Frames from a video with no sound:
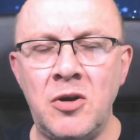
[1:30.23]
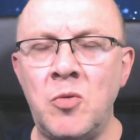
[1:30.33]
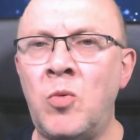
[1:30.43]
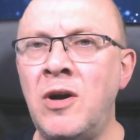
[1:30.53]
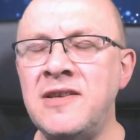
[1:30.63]

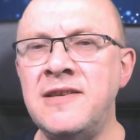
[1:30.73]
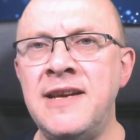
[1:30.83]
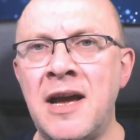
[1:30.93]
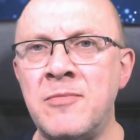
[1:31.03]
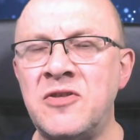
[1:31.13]
why isn't the
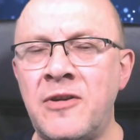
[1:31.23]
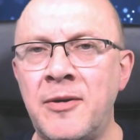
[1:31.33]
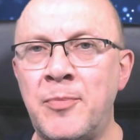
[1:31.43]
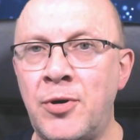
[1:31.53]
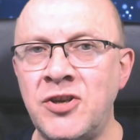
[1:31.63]

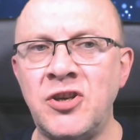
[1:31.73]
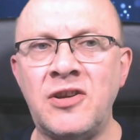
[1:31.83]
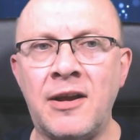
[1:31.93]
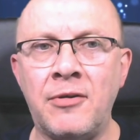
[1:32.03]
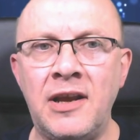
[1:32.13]
atmospheric pressure
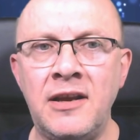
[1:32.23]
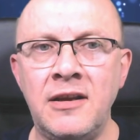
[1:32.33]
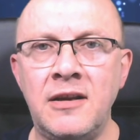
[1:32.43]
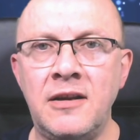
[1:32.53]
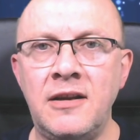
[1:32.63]
down here
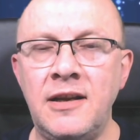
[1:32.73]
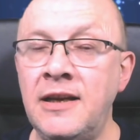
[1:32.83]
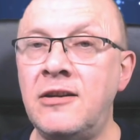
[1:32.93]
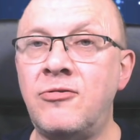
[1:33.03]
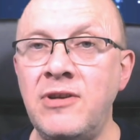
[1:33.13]

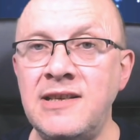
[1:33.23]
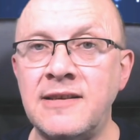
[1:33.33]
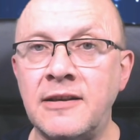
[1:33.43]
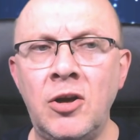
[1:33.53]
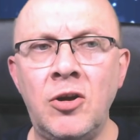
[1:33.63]

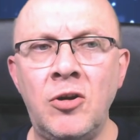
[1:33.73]
increasing?